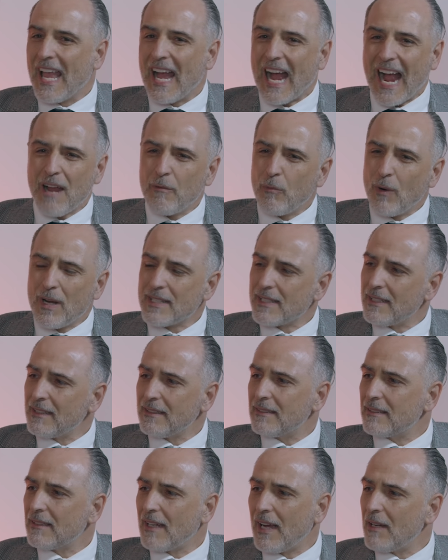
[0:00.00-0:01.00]
I
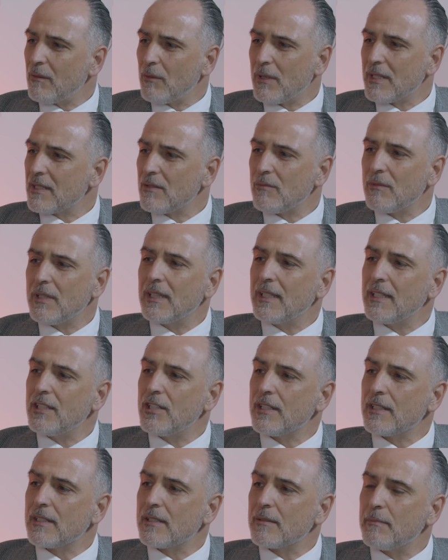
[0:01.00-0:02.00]
wasn't
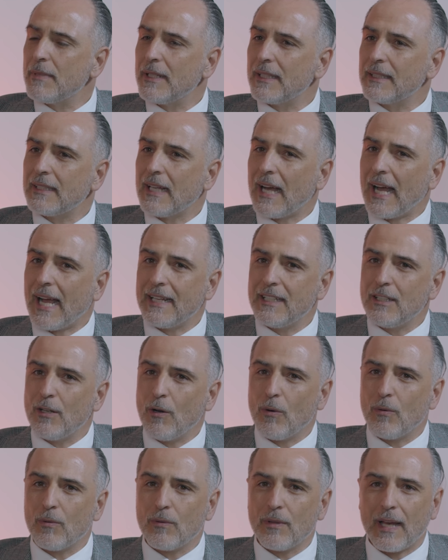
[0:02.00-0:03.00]
religious, but I
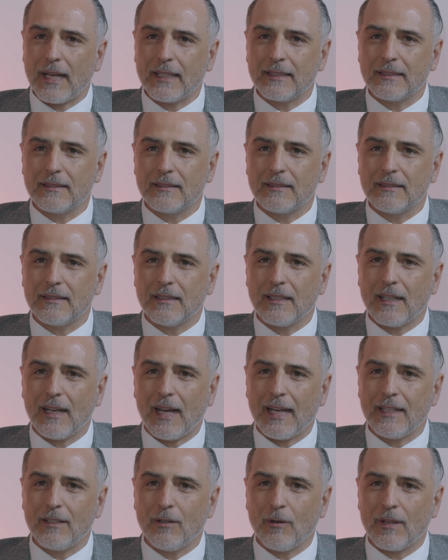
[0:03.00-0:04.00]
know
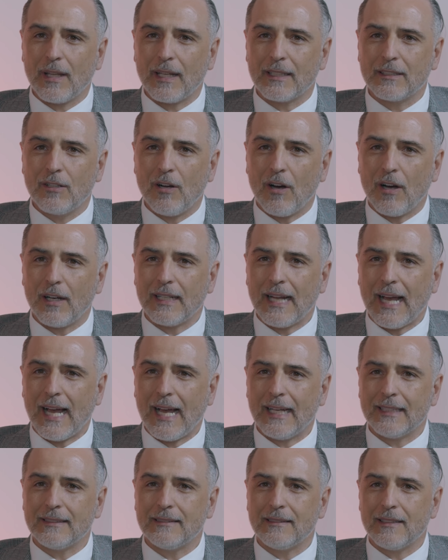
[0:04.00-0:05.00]
that God
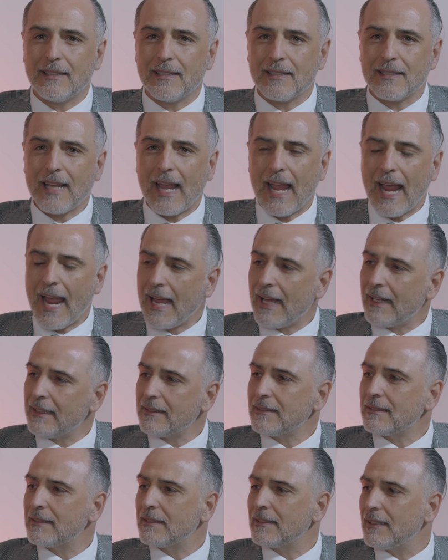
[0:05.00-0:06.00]
had his hand
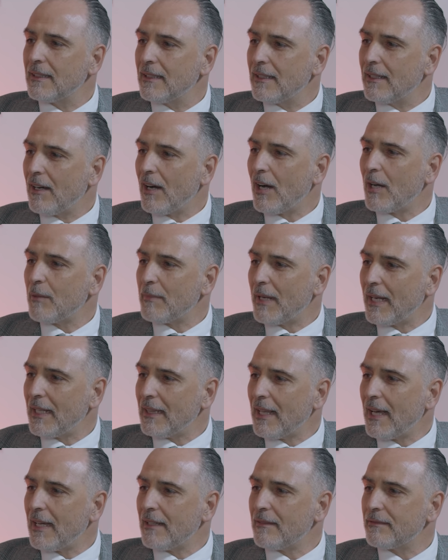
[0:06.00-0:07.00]
on my
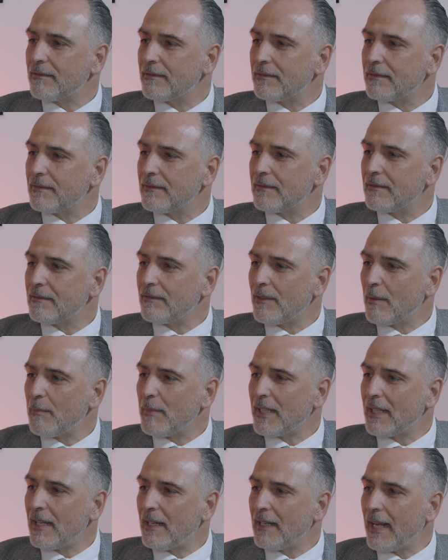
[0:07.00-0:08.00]
life from
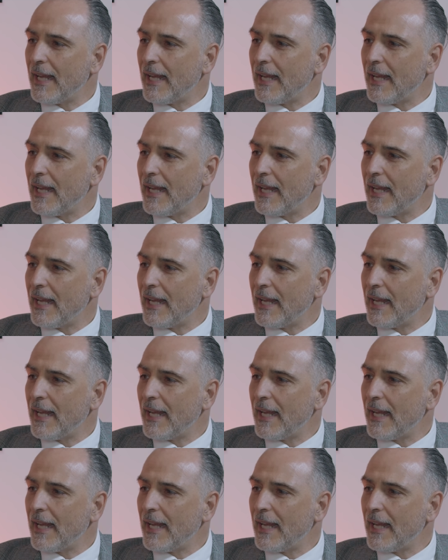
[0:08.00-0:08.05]
a young